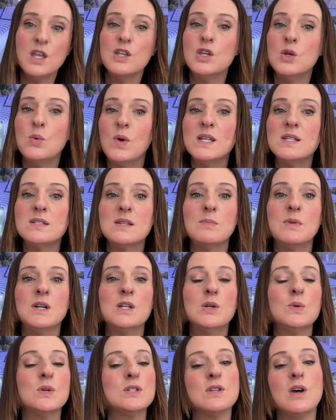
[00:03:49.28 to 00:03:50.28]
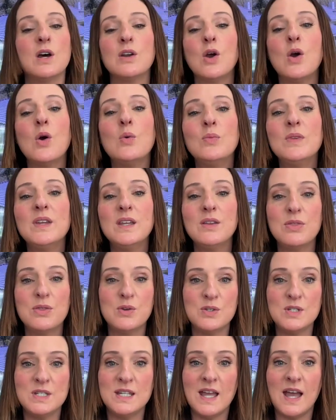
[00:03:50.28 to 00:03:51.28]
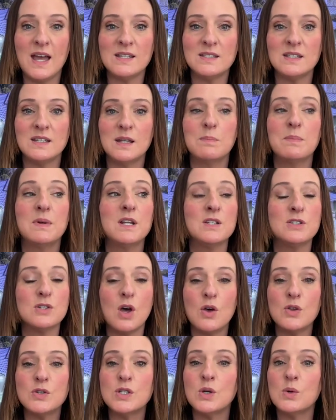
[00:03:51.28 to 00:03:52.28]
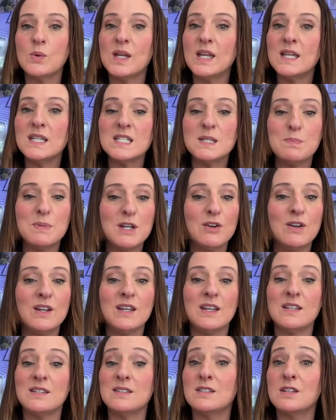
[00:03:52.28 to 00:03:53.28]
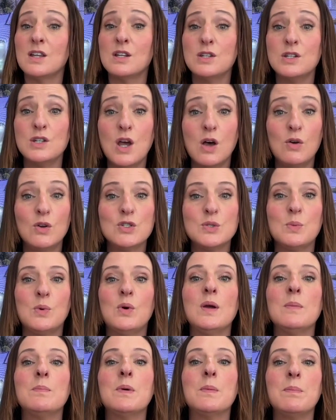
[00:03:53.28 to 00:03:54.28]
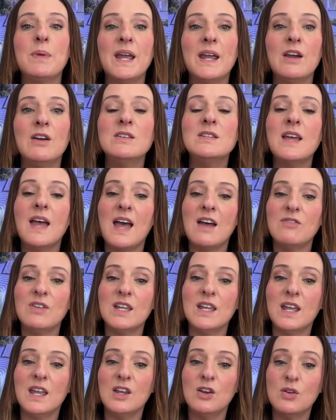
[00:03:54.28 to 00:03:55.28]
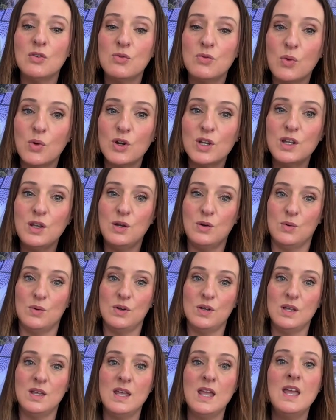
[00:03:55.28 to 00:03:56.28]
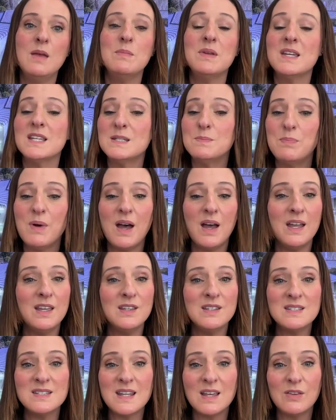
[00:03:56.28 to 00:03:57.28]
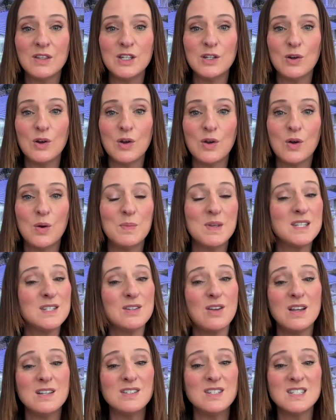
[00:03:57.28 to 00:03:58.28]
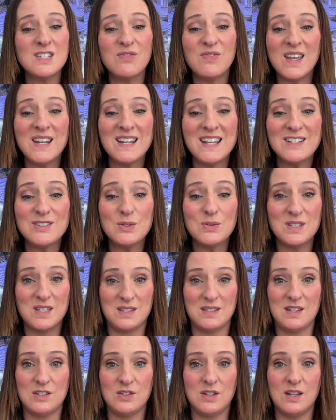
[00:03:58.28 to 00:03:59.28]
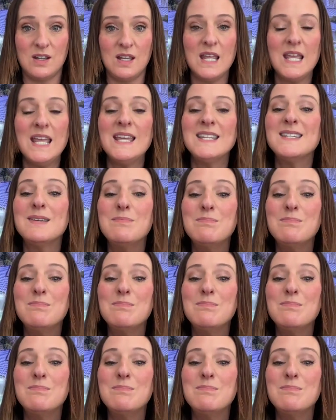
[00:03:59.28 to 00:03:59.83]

You want someone who is not only enthusiastic, but is also experienced, knowledgeable, and prepared to advocate for you. Because buying and selling your home is not just a financial decision, it's a